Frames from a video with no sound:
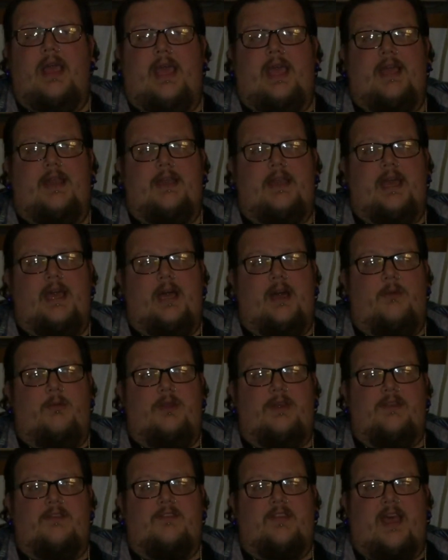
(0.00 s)
And
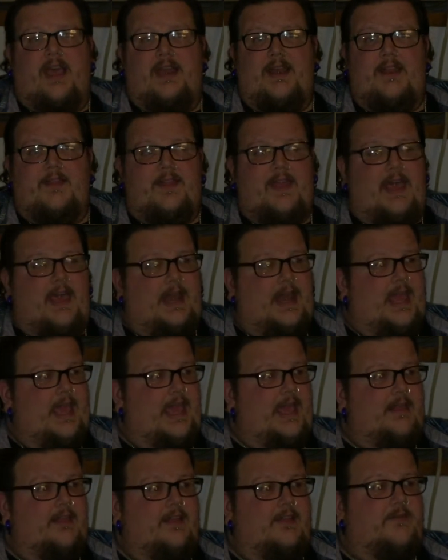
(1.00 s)
we decided that,
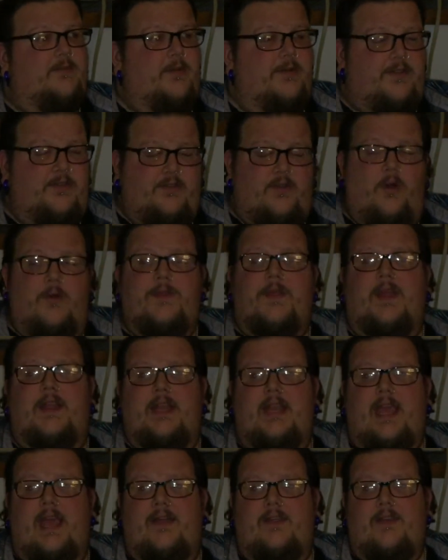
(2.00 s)
hey, let's put this whole thing
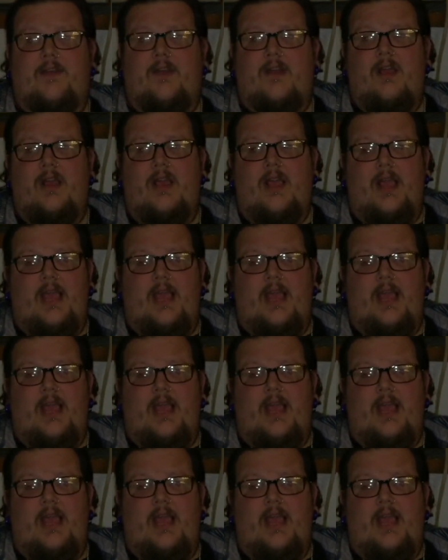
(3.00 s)
together